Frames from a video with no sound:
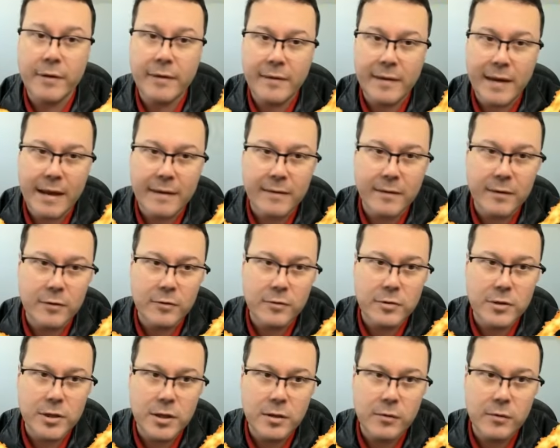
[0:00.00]
Cecil
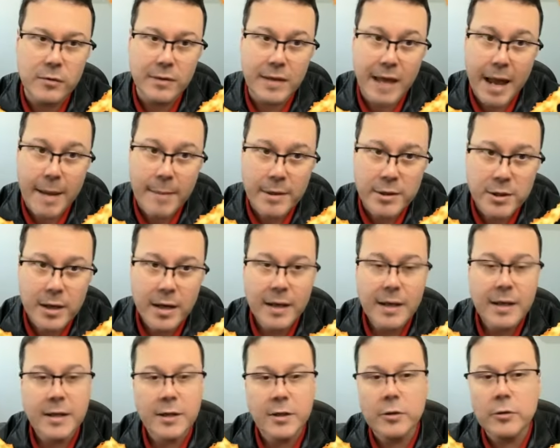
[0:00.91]
deals damage,
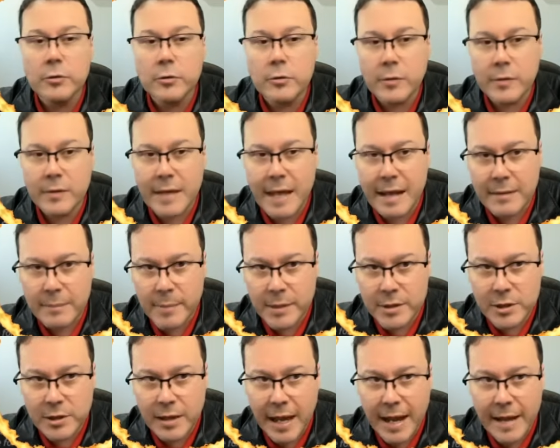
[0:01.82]
you lose that
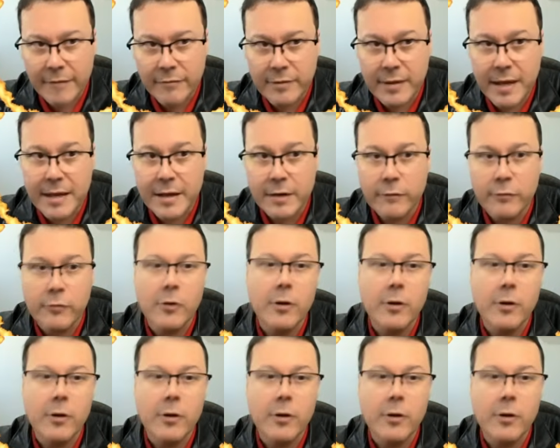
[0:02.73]
much life. Then if